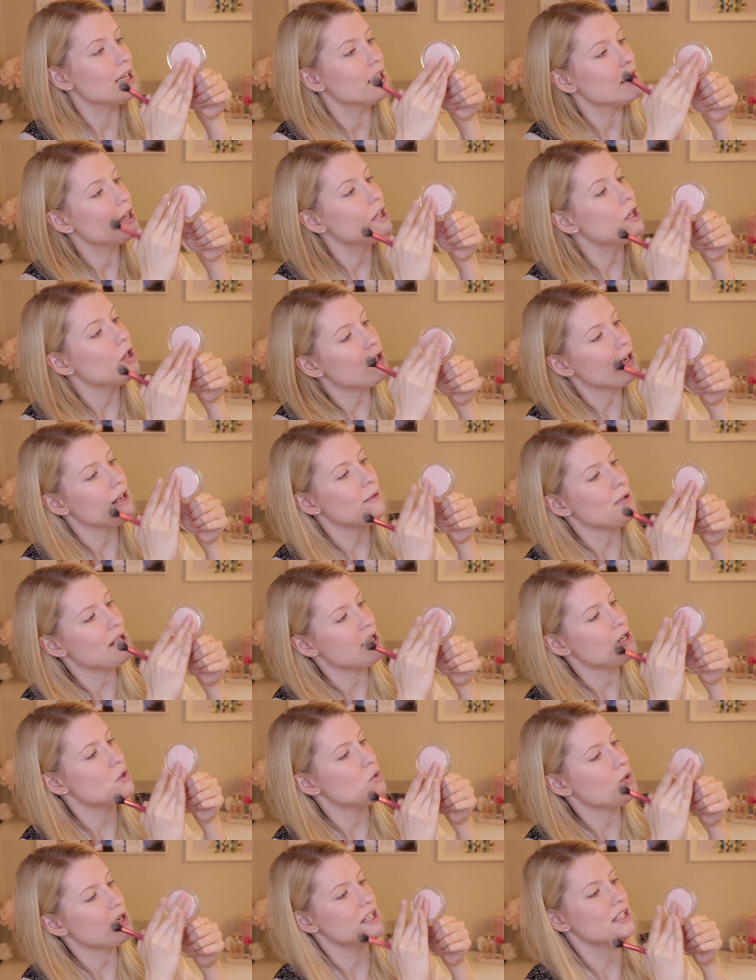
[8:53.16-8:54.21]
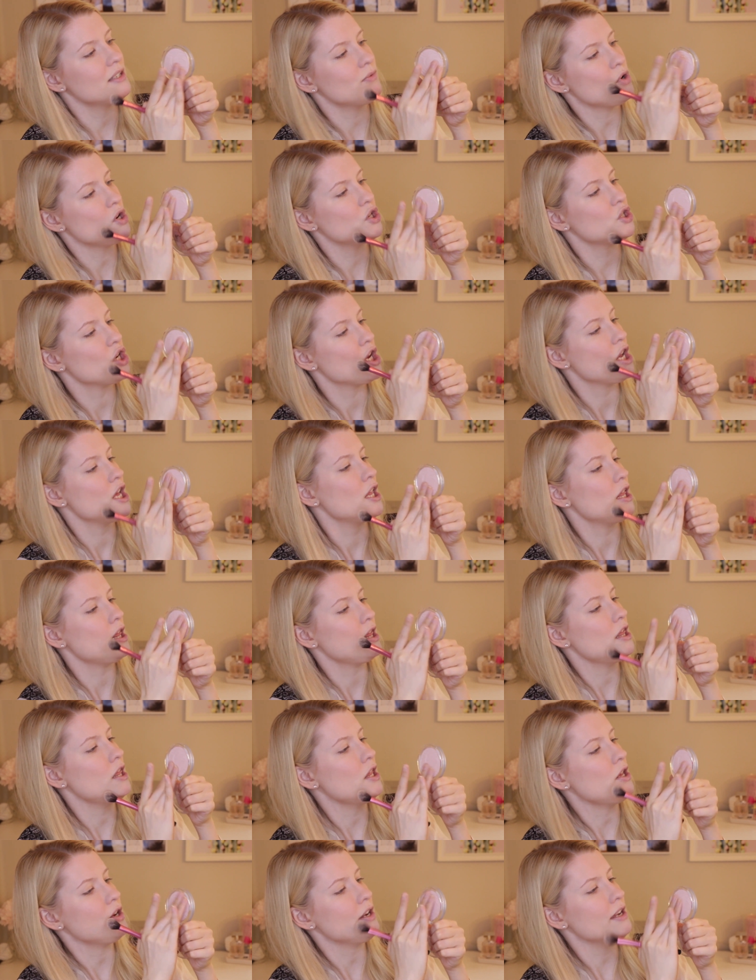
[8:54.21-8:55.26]
Look at me doing a swatch.
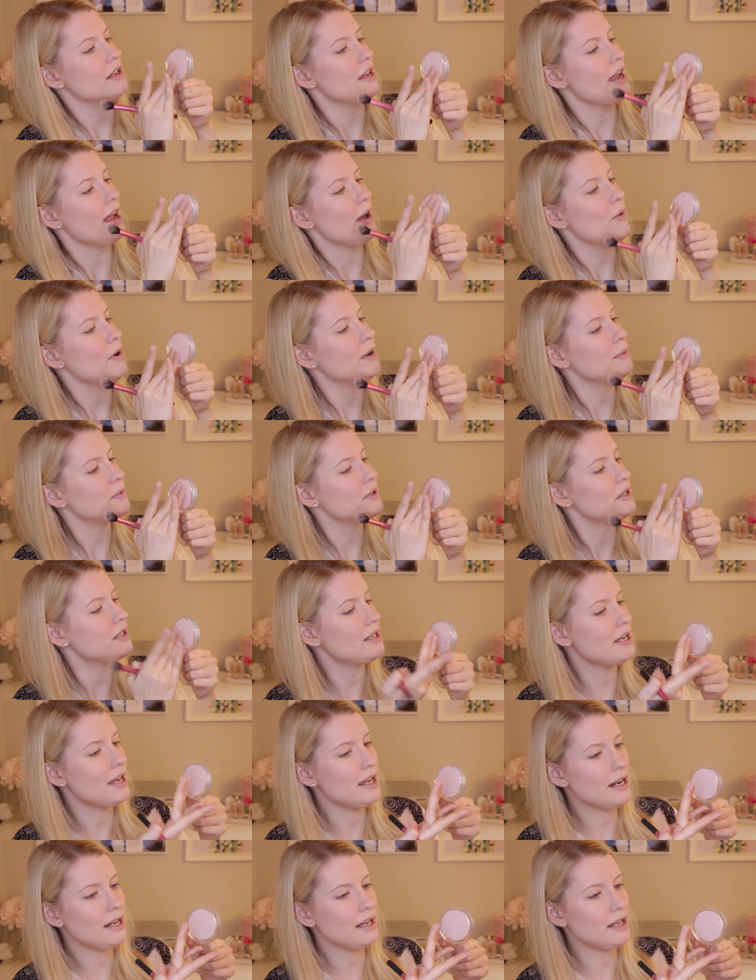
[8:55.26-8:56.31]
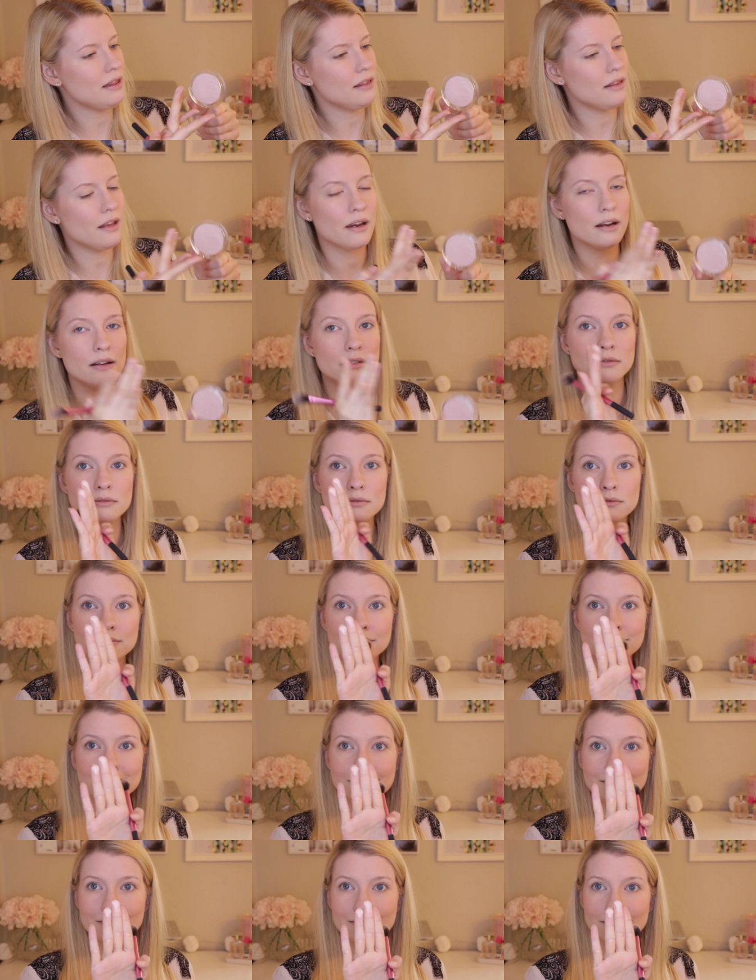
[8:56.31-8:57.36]
Look at how I'm getting in there.
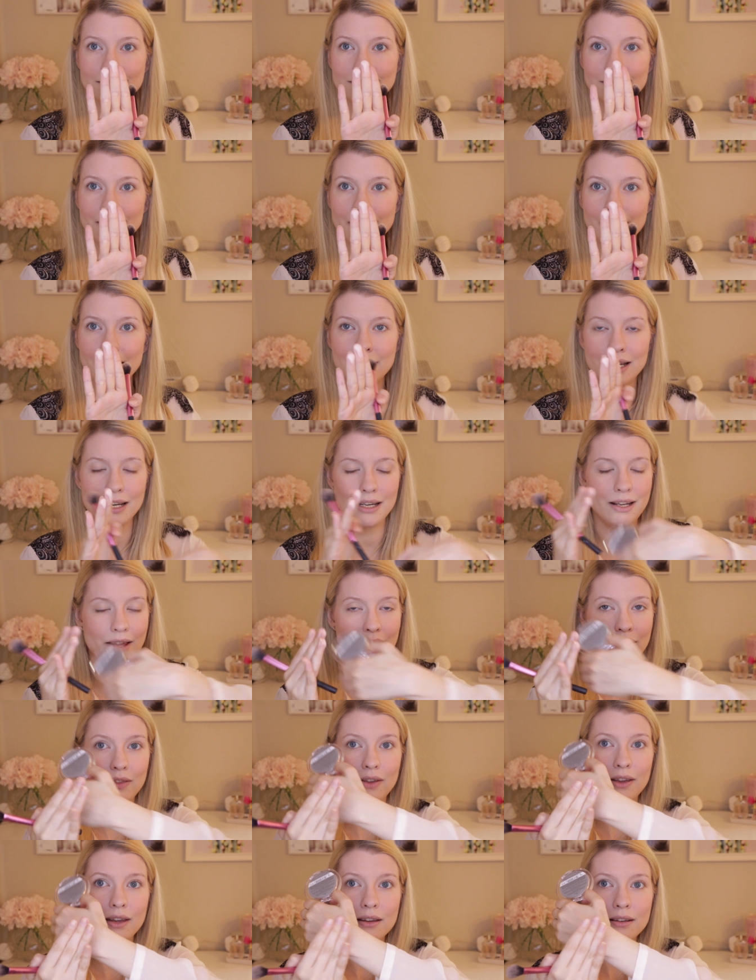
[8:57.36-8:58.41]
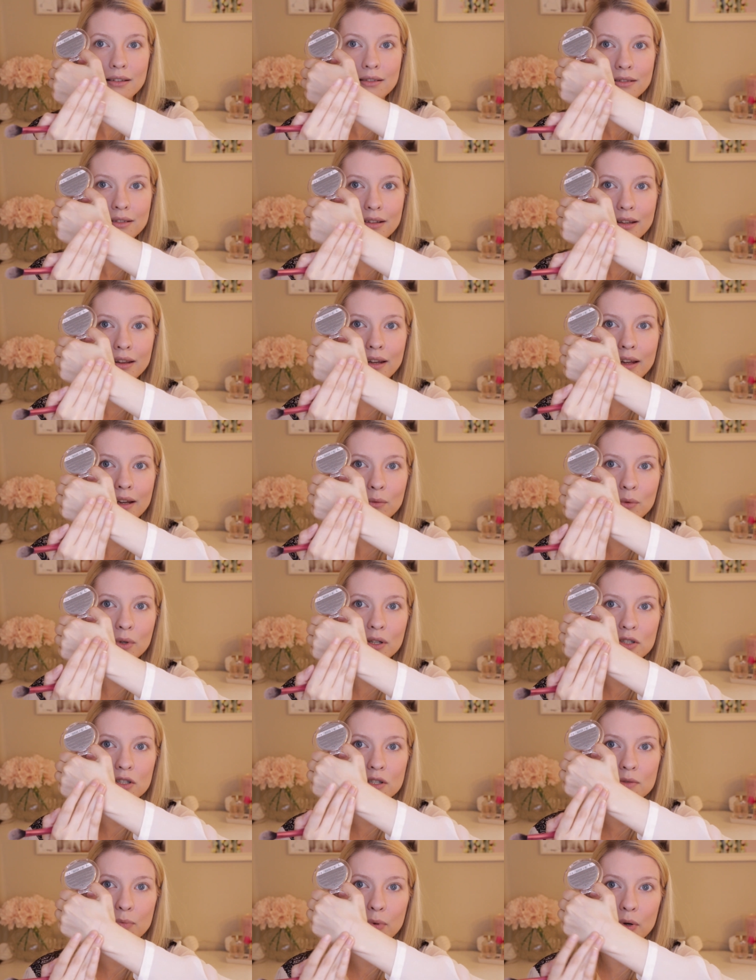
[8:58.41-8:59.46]
Nothing. And then we
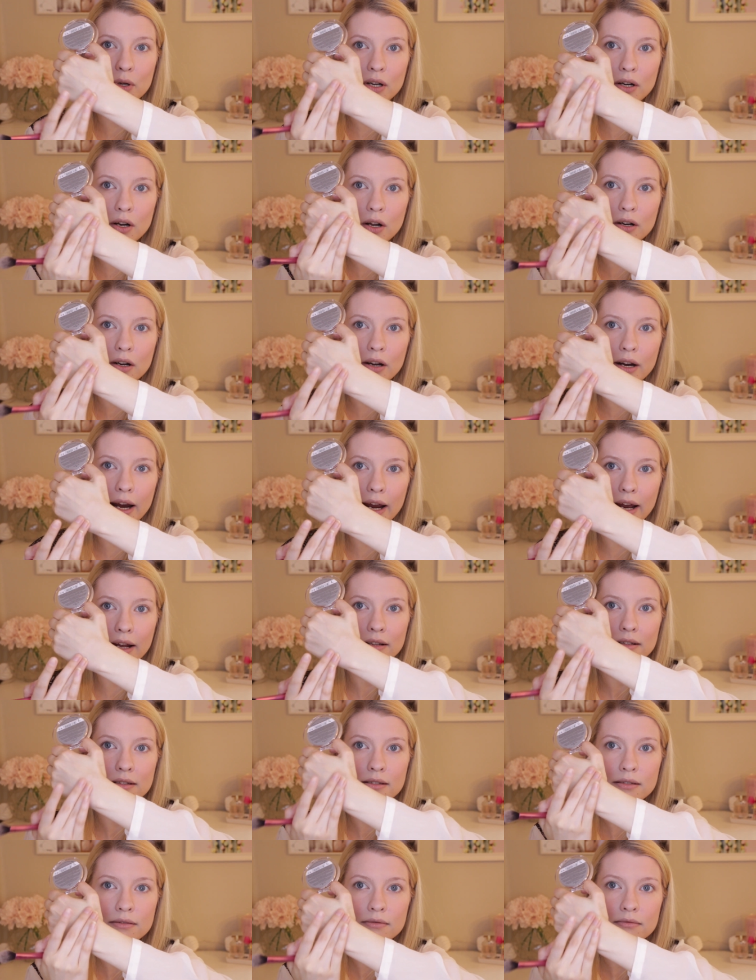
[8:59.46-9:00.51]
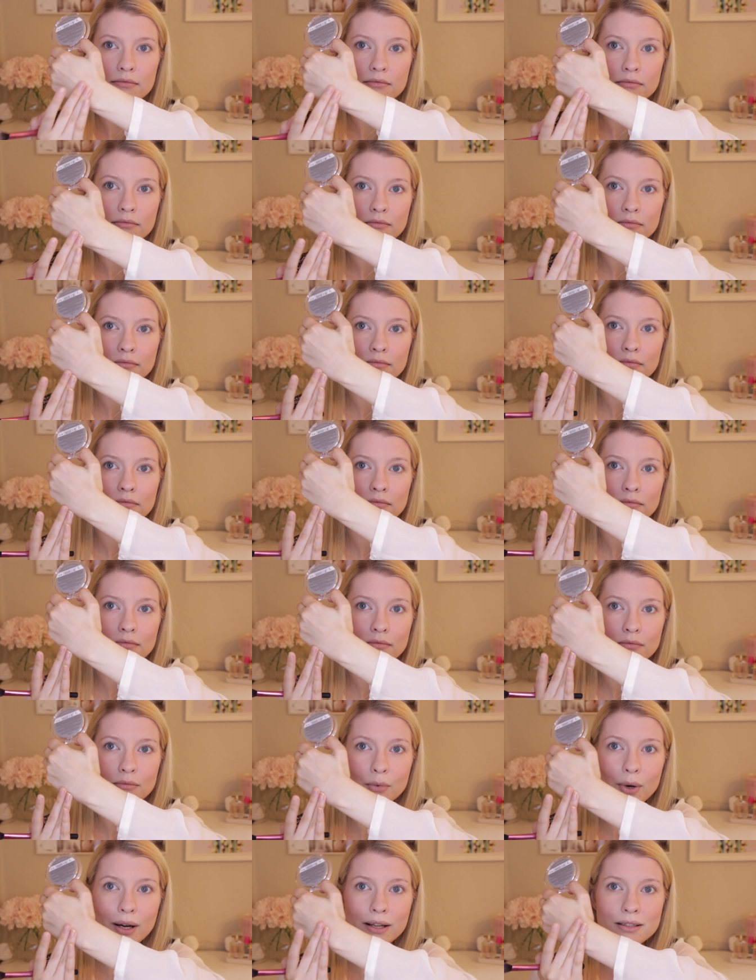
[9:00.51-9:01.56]
just put it on our hands.
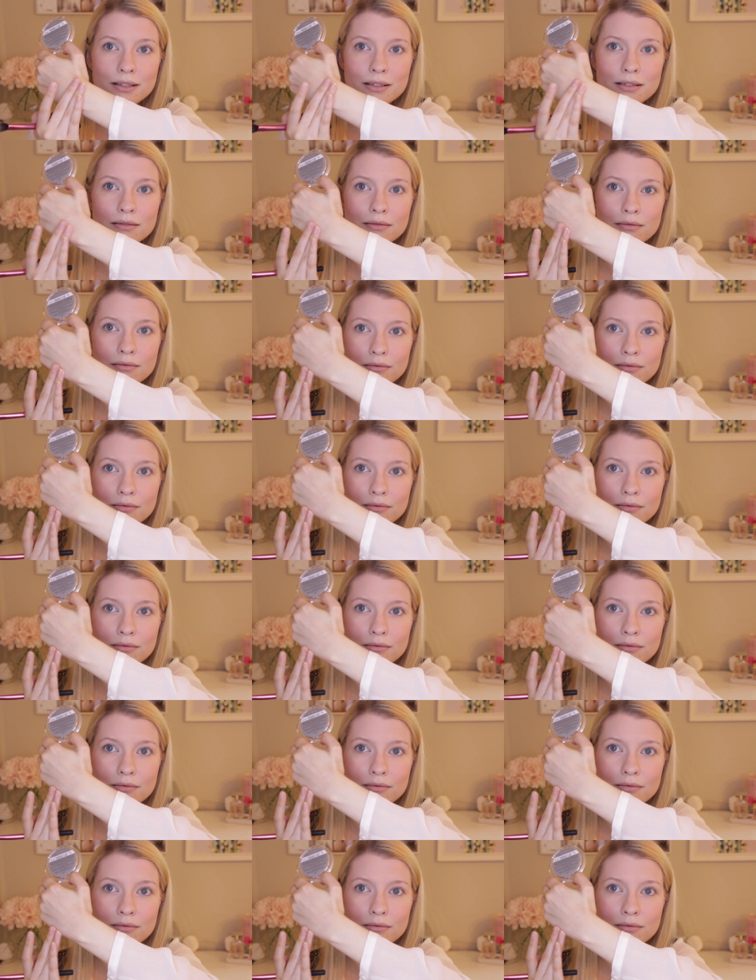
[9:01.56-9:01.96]
What?